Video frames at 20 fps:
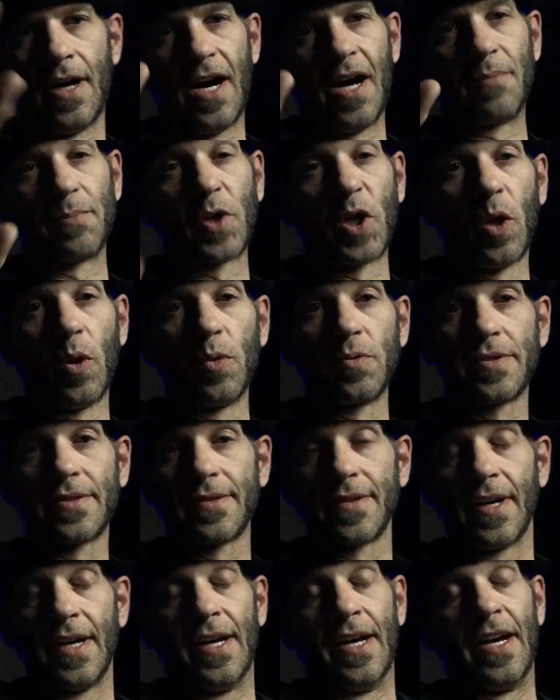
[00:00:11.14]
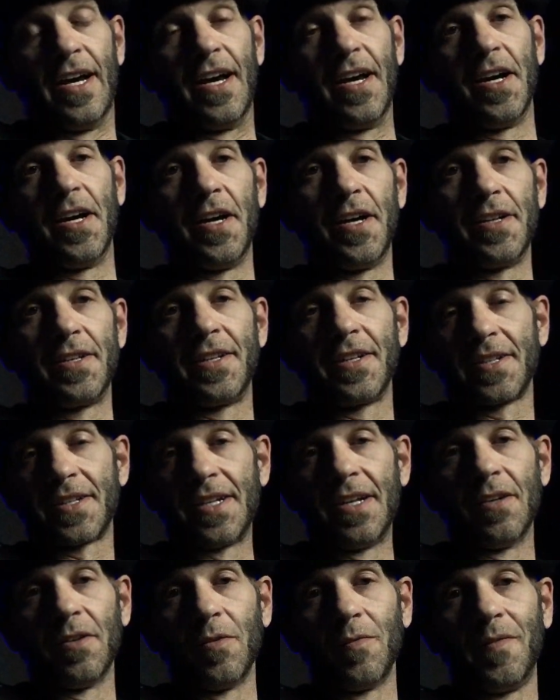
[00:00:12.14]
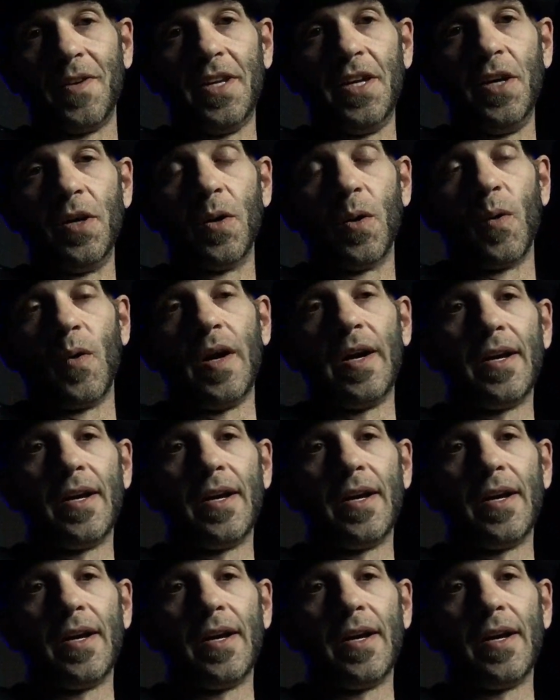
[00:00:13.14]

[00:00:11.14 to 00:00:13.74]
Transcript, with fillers: I'm Ghost. This little video,